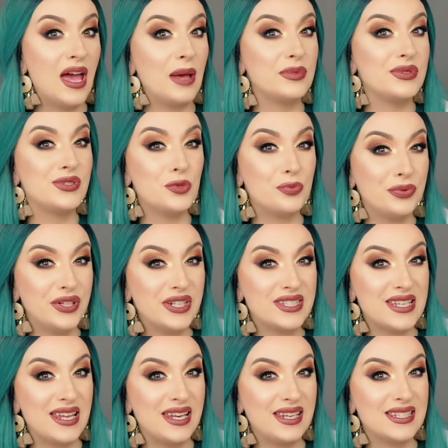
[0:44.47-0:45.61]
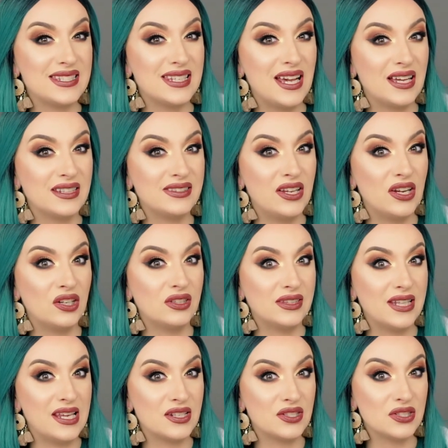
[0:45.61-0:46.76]
I'm super excited because I got their
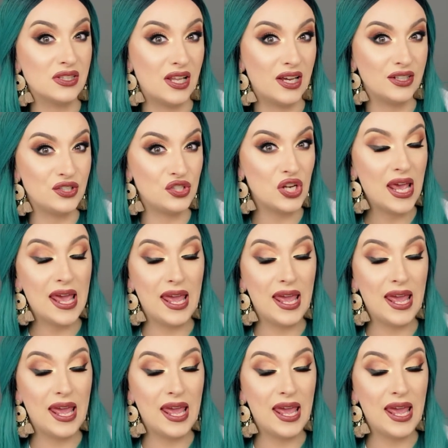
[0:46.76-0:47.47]
latest launch.